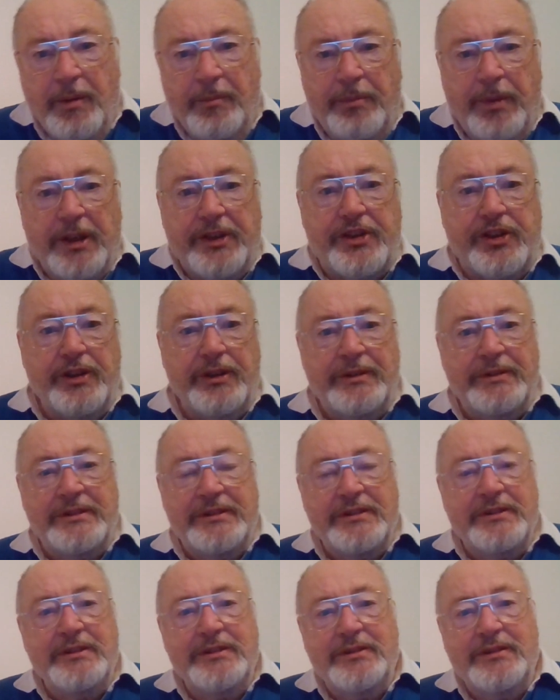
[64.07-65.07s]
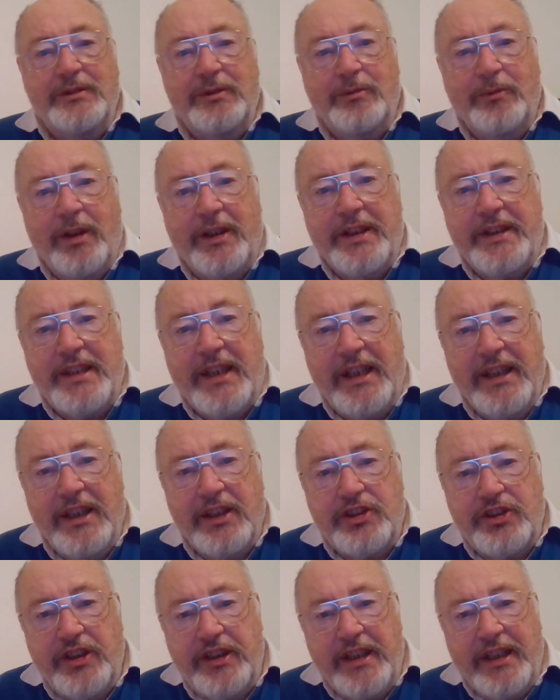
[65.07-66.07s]
But what a day
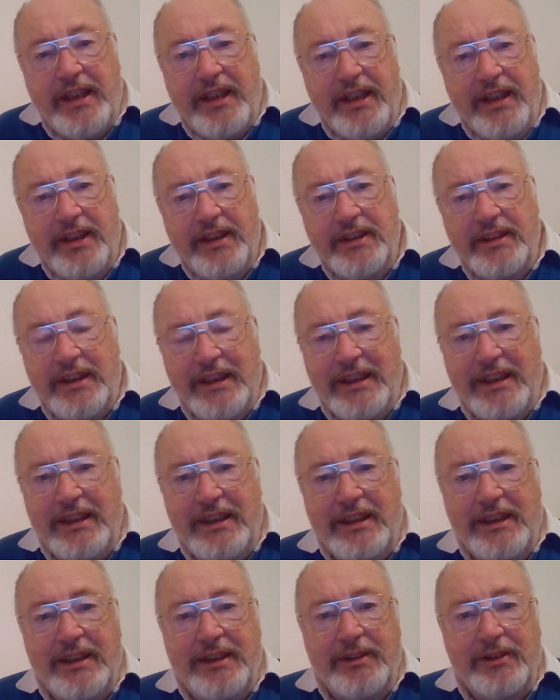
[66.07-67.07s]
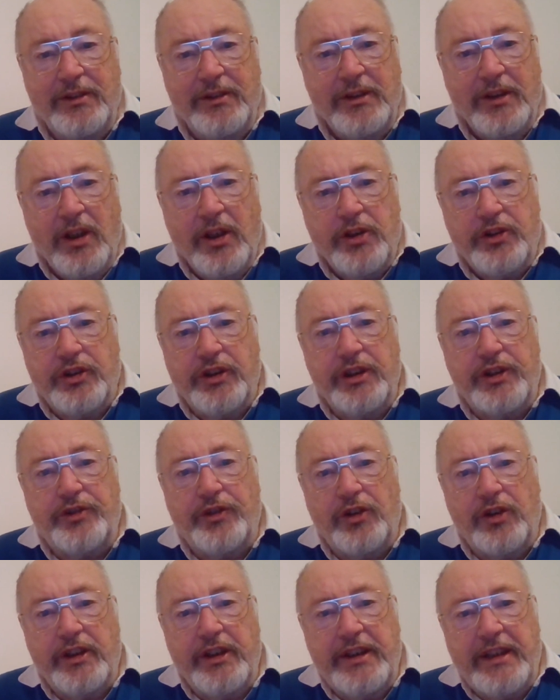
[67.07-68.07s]
yesterday. Trees
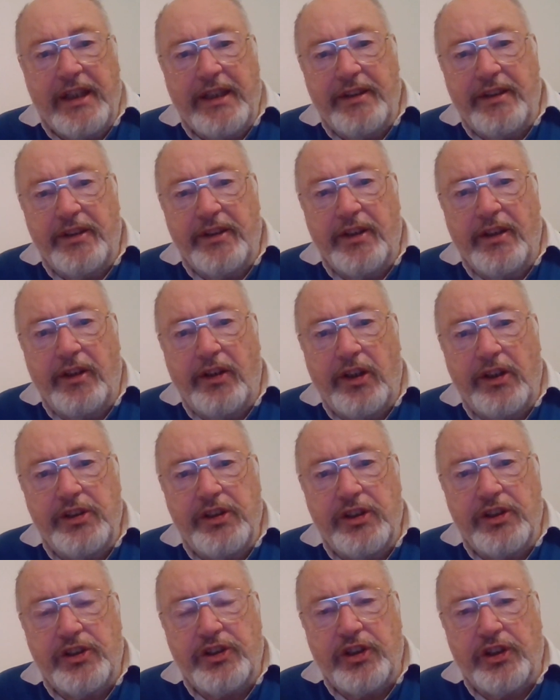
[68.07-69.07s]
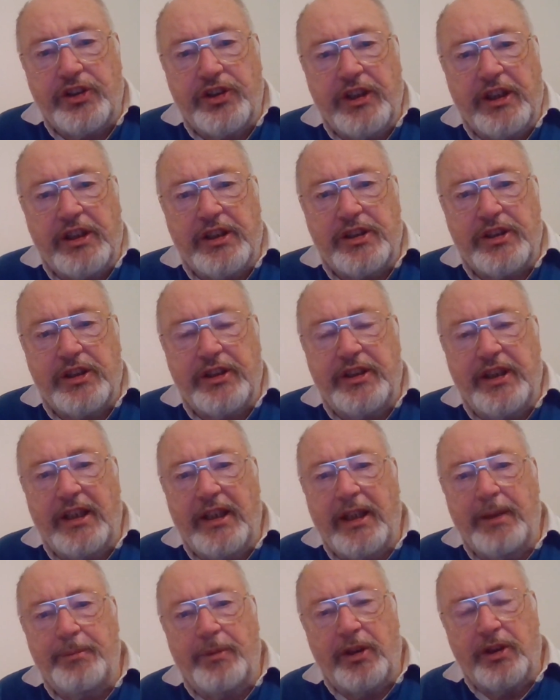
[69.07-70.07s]
falling down on the lines in Sussex
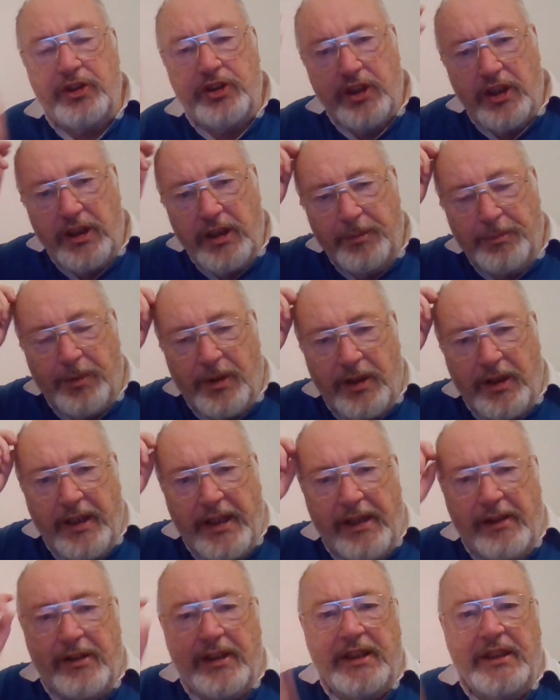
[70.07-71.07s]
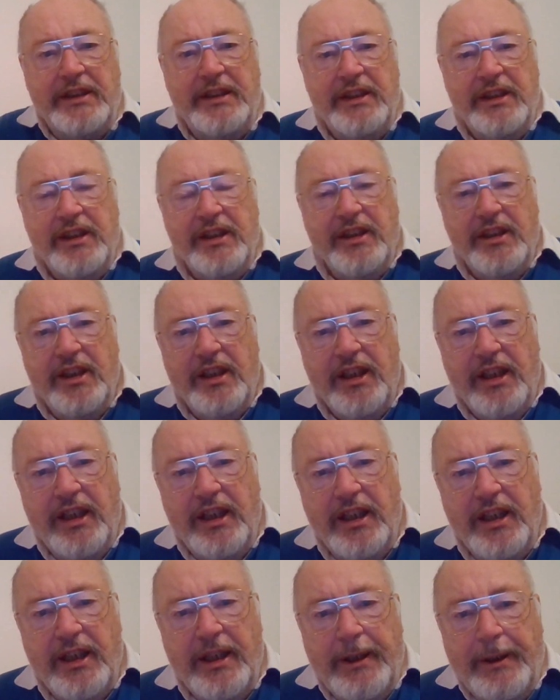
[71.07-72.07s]
delayed my journey by an hour.
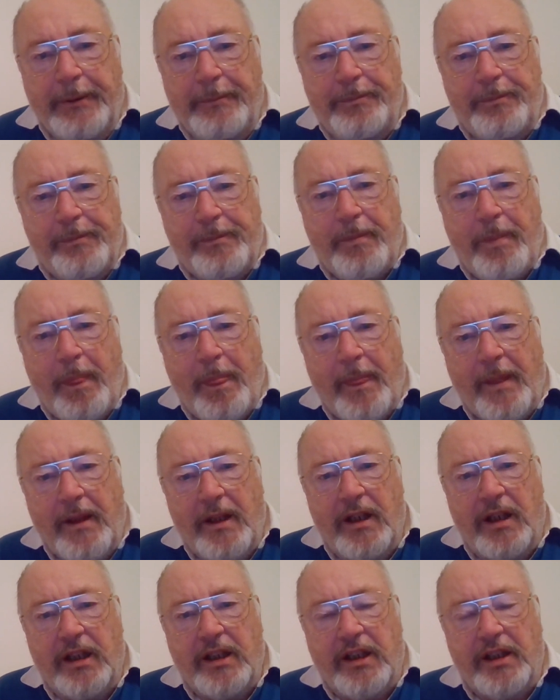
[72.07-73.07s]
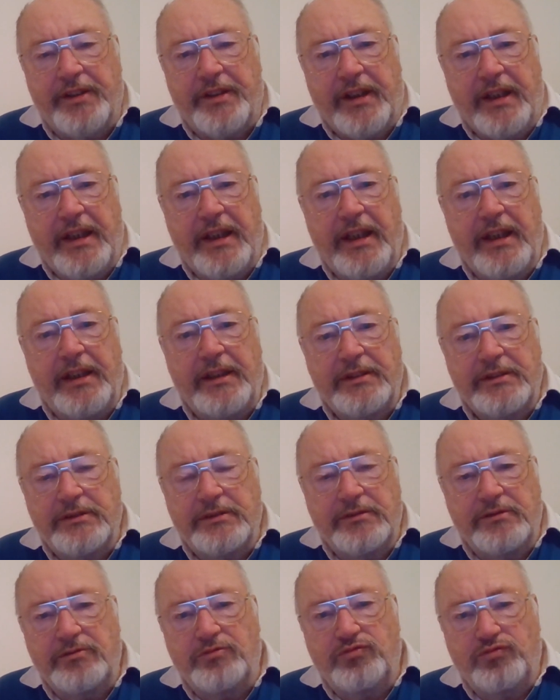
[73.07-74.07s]
I got there,
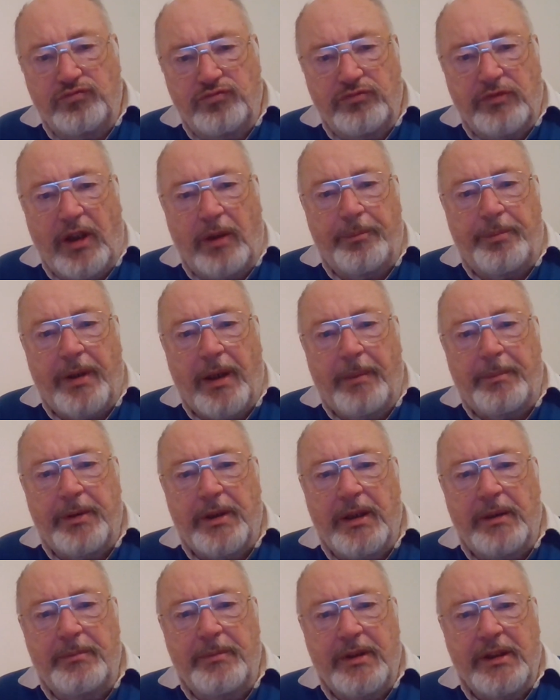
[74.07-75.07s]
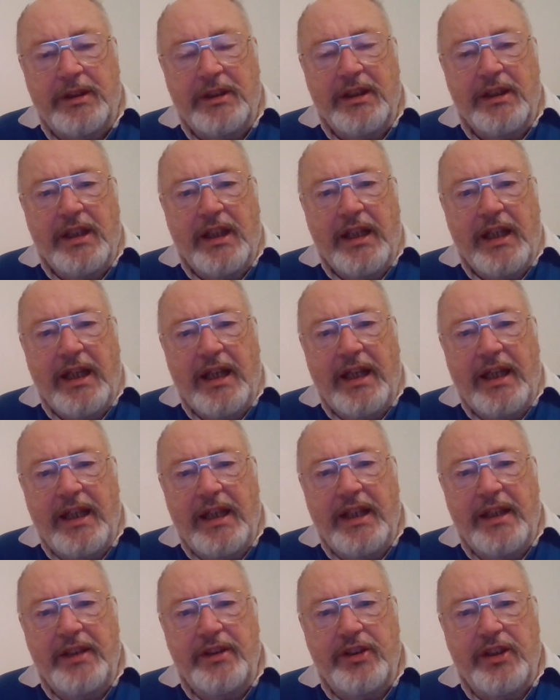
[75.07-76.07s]
no problem,
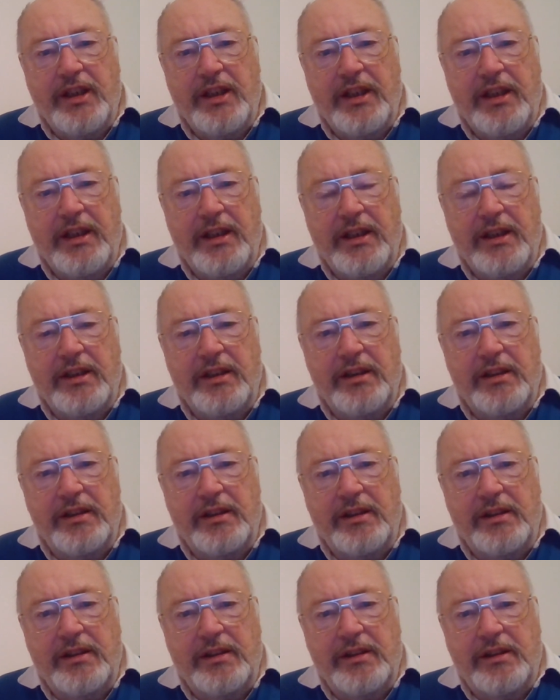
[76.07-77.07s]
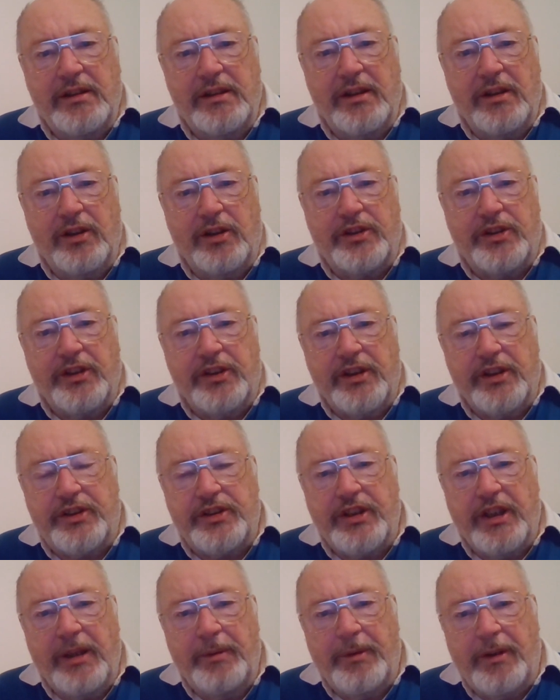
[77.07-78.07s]
and looked at the
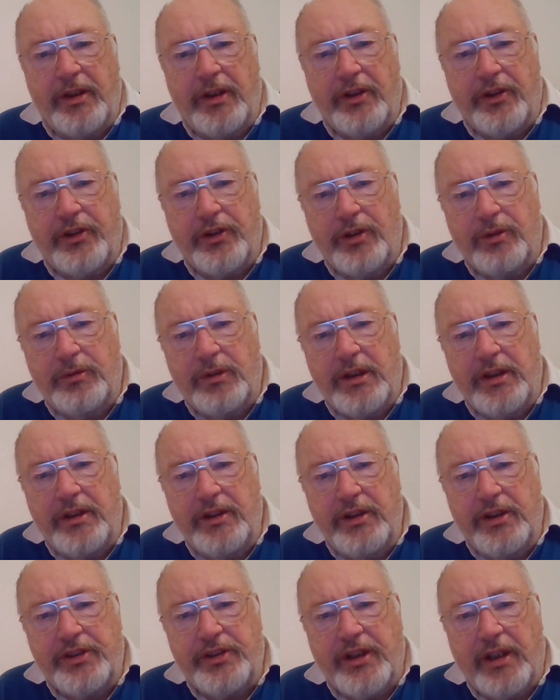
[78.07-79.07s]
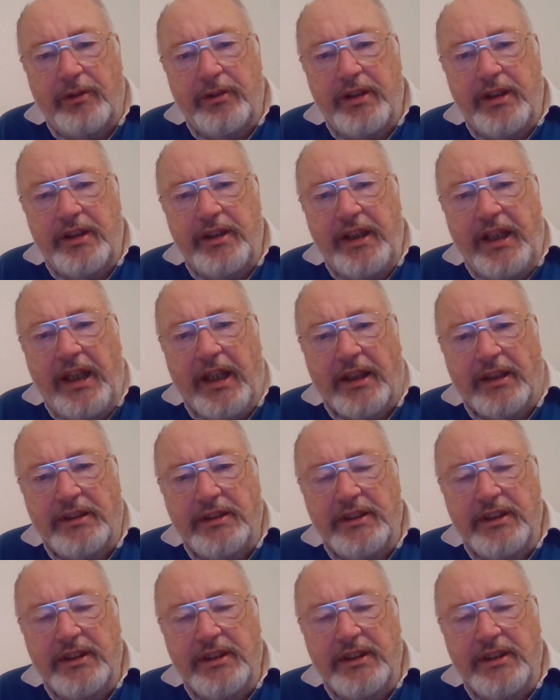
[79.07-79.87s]
team and I thought, what on earth's going on here?